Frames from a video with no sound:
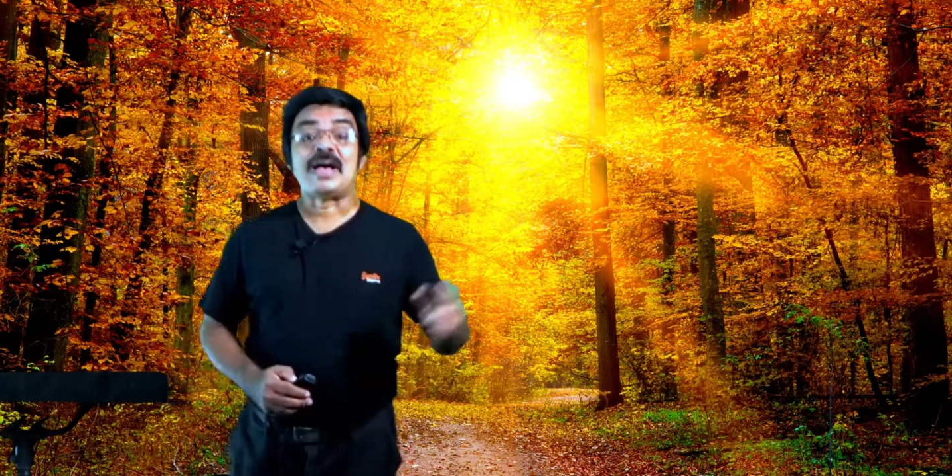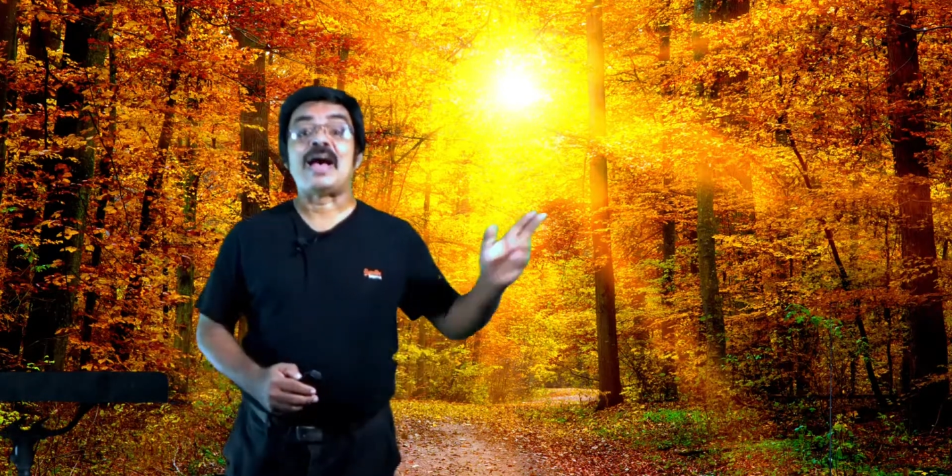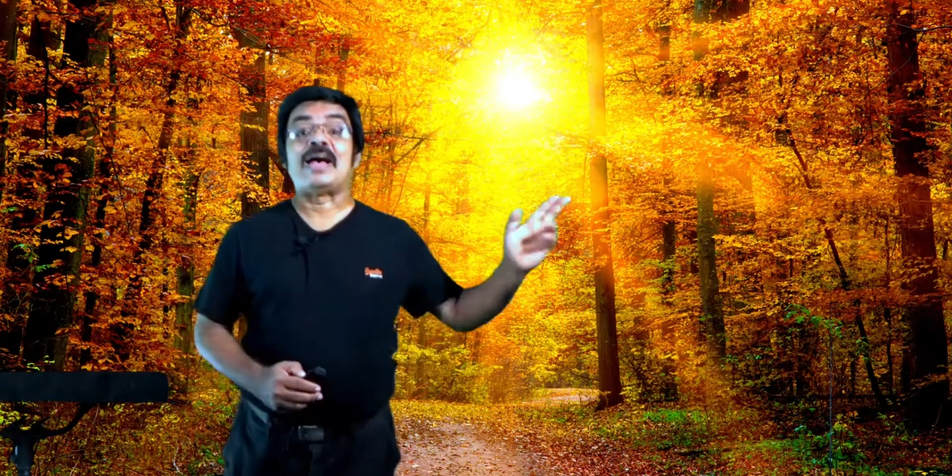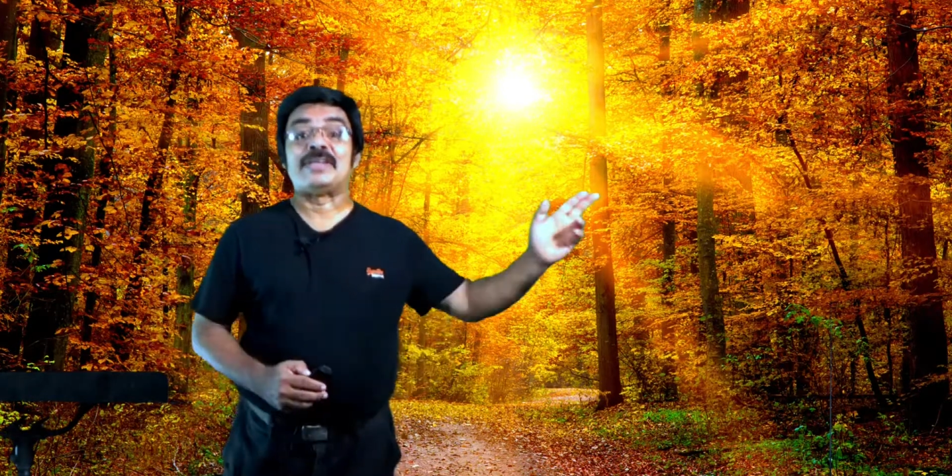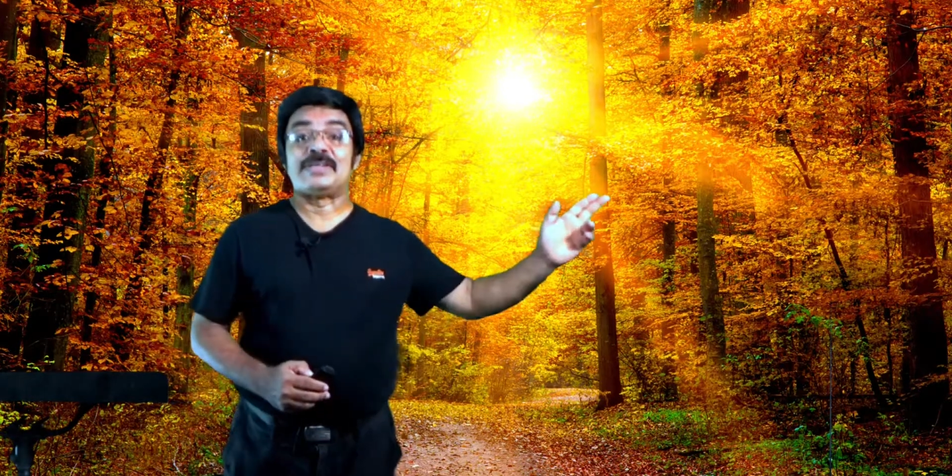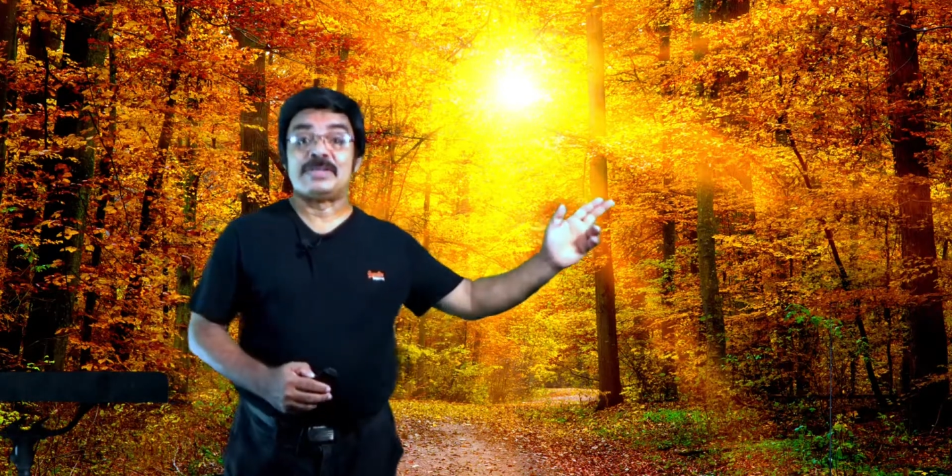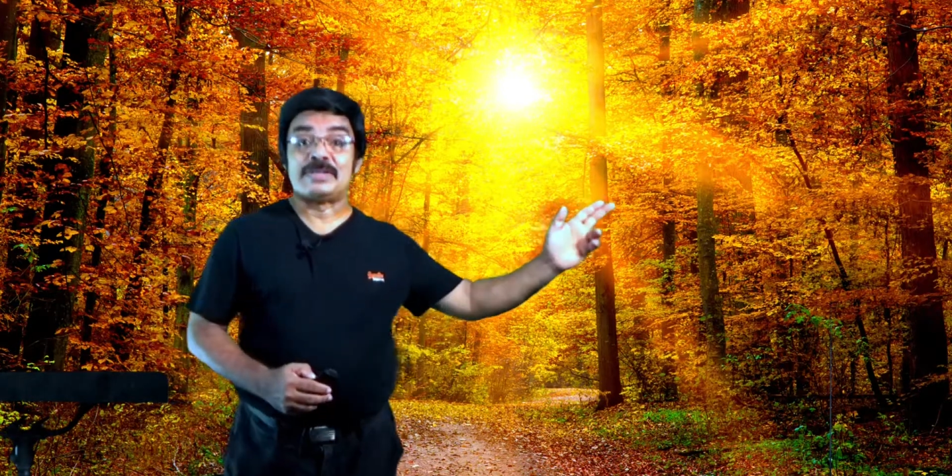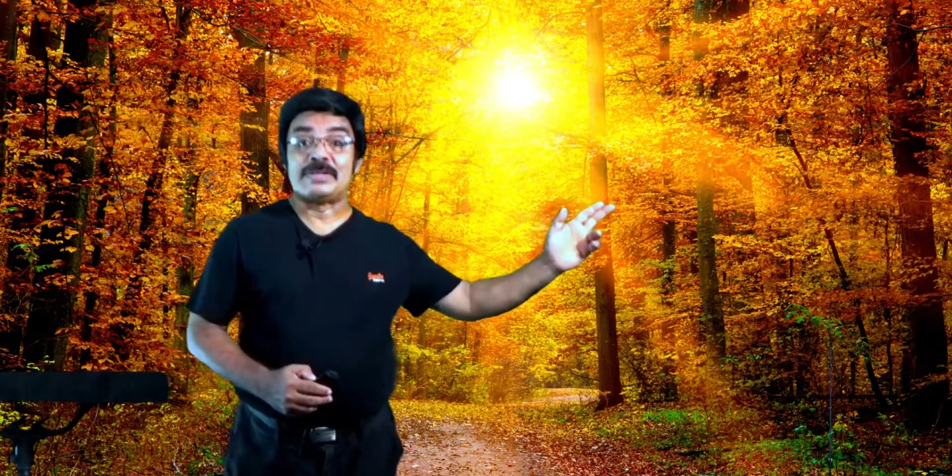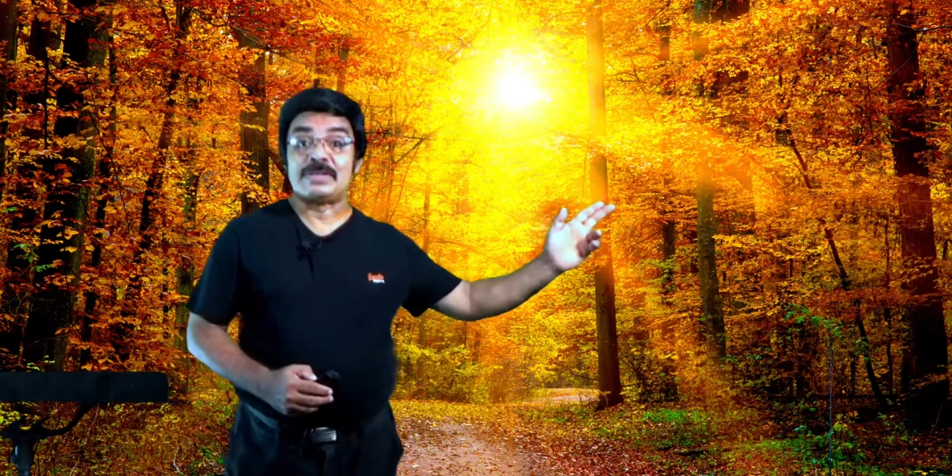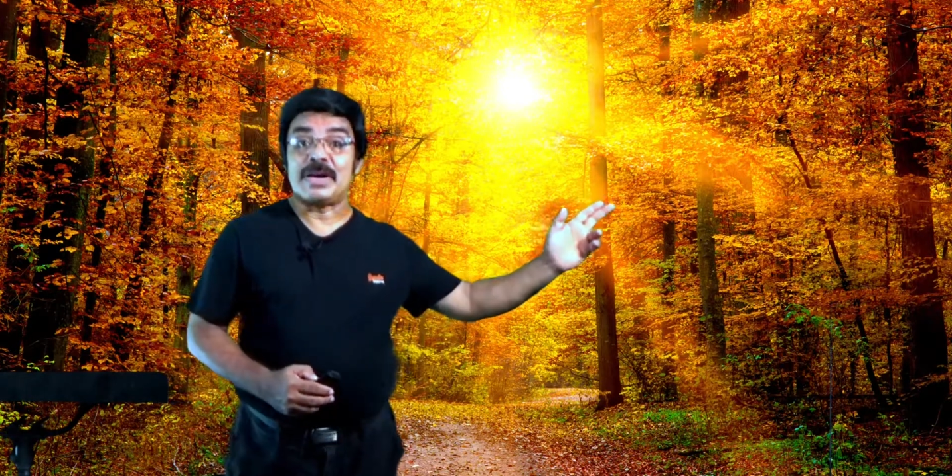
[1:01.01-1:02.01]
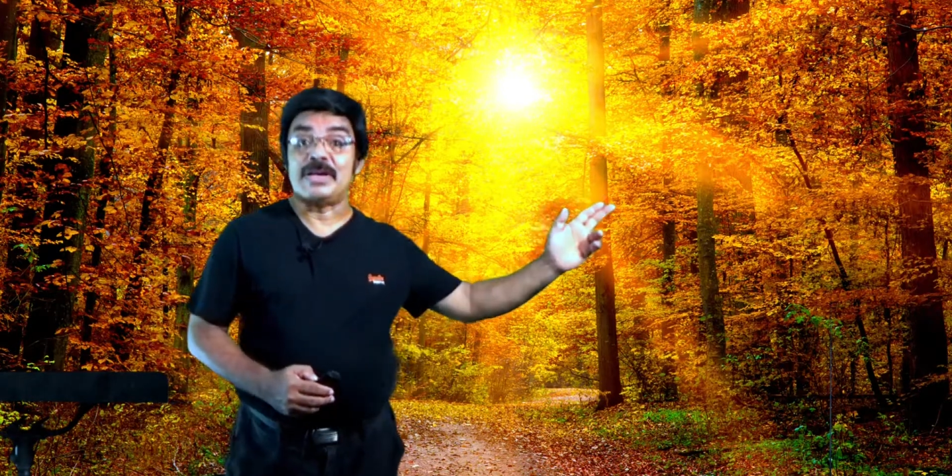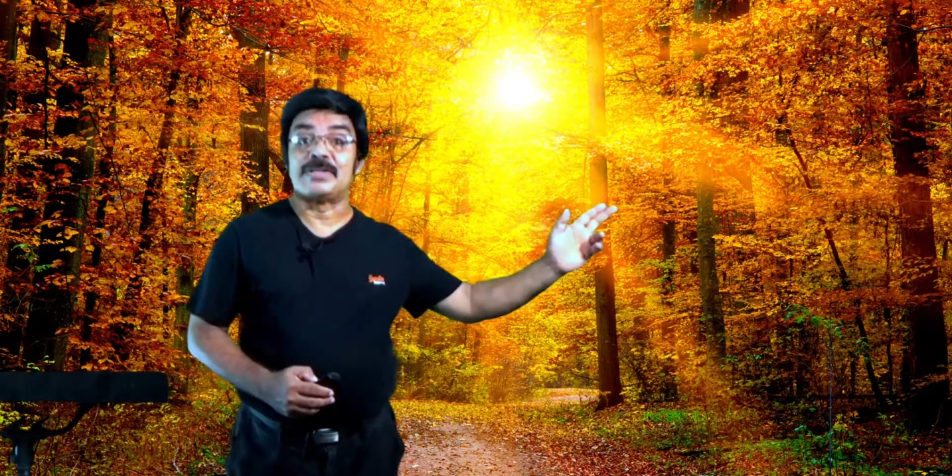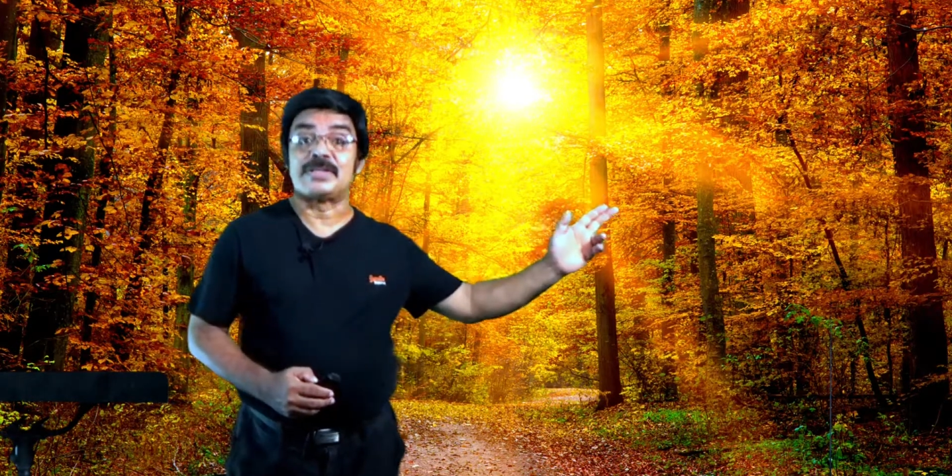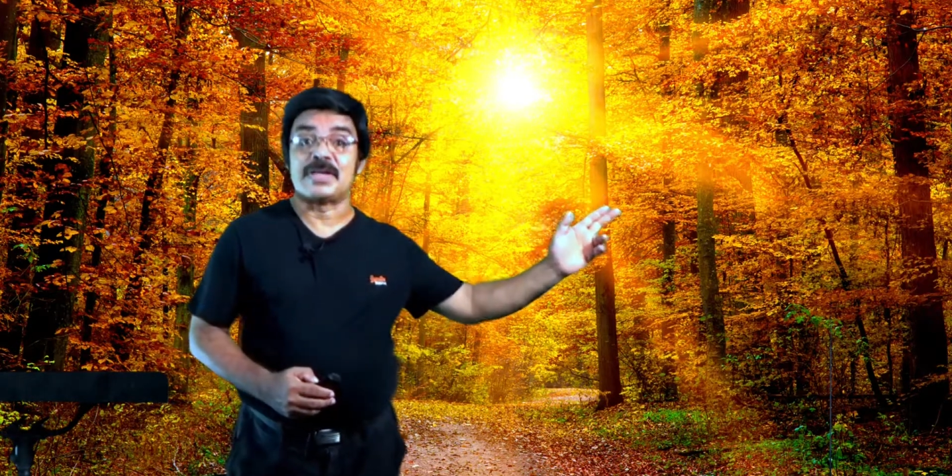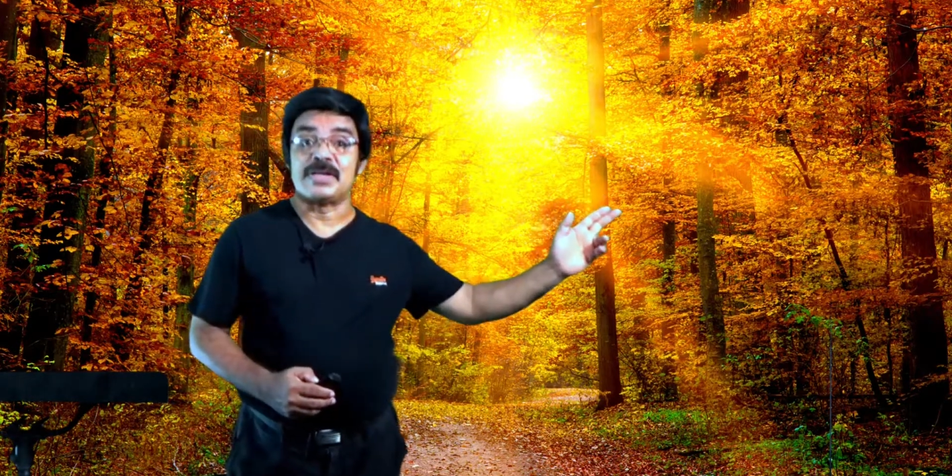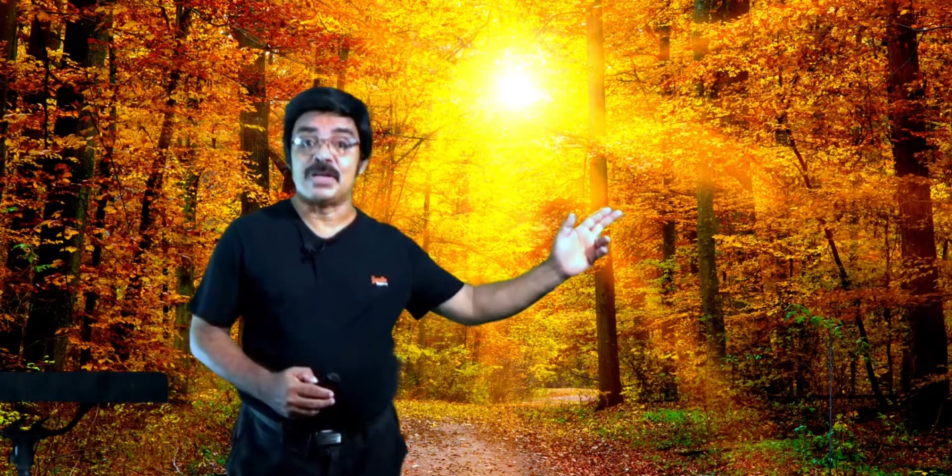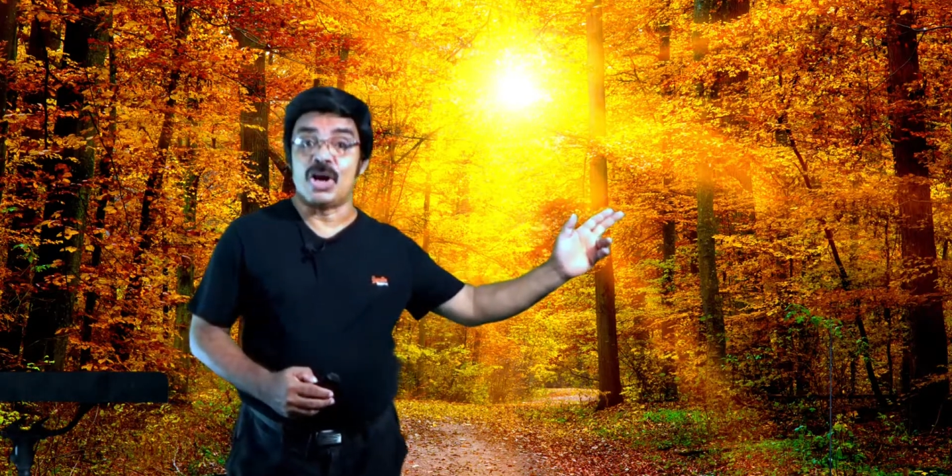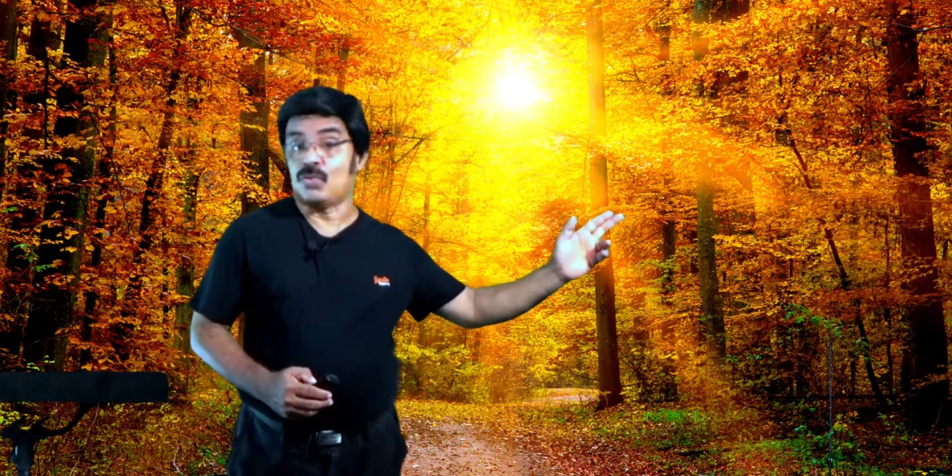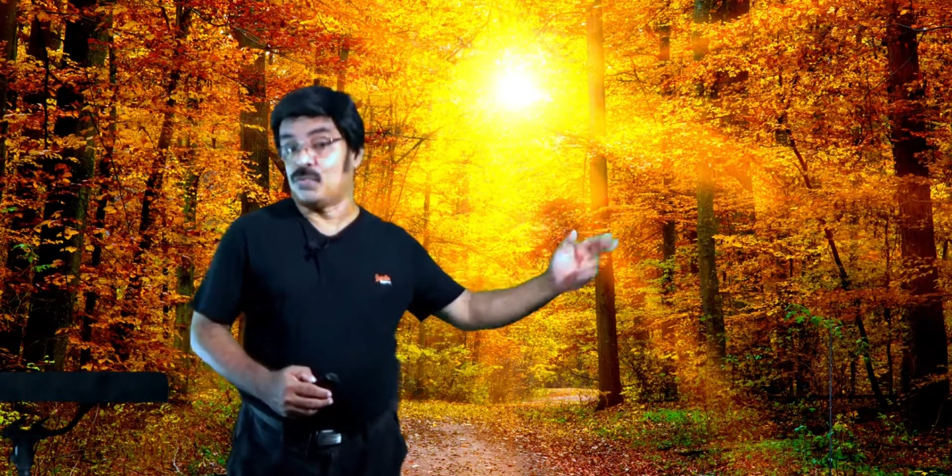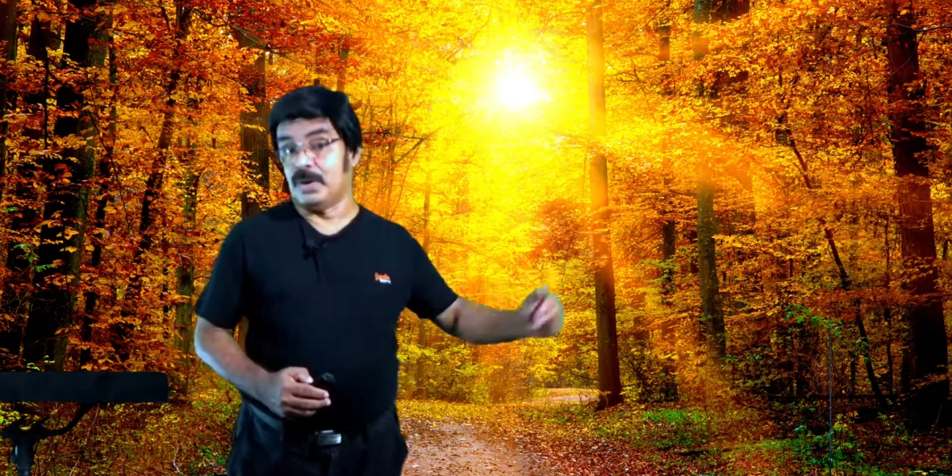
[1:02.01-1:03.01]
and it's the sun
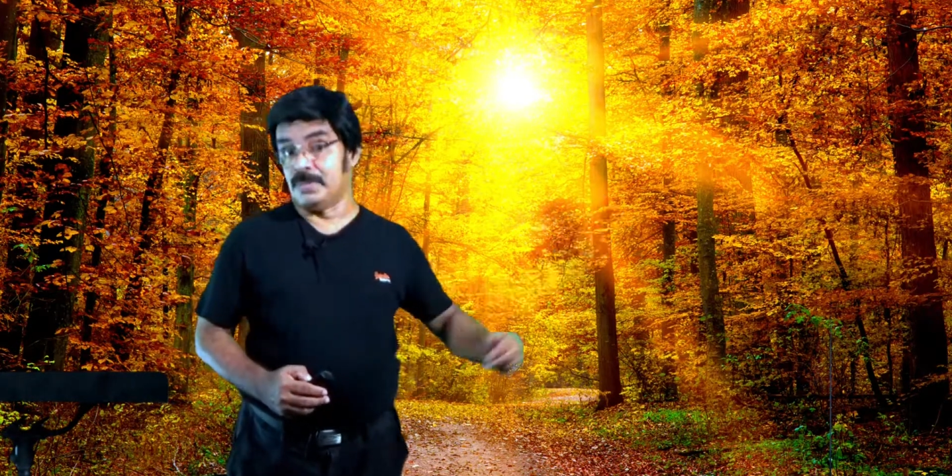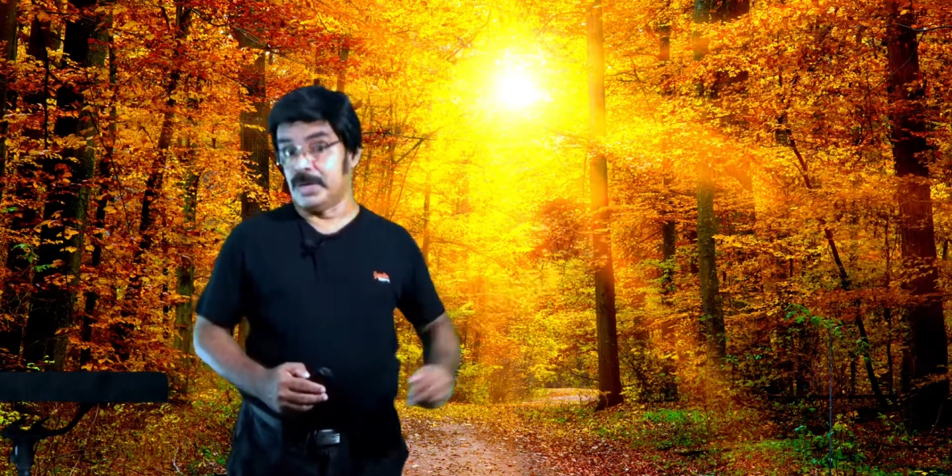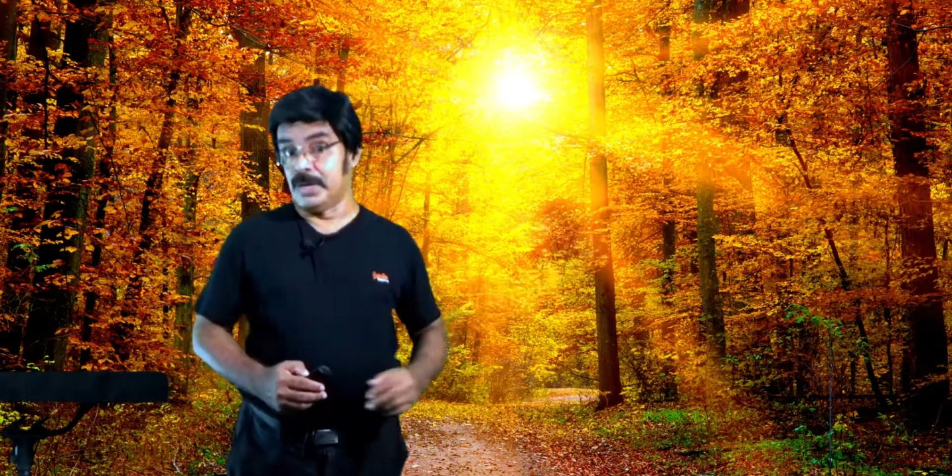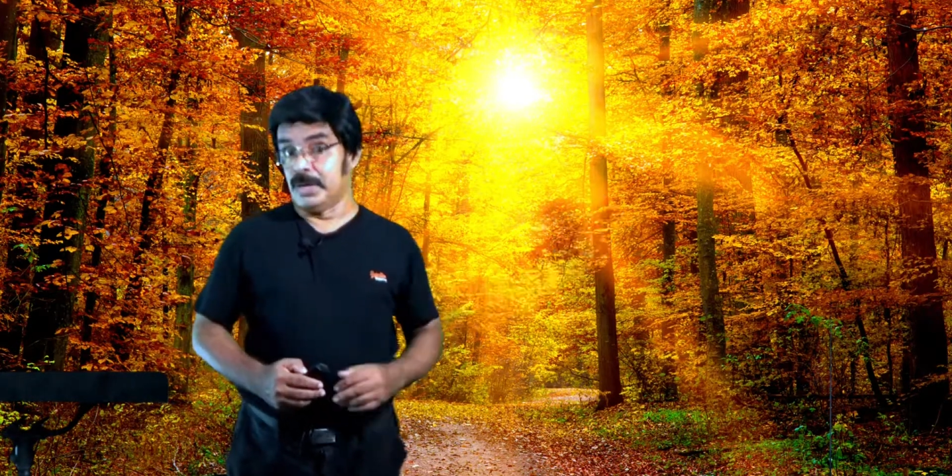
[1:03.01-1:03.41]
of our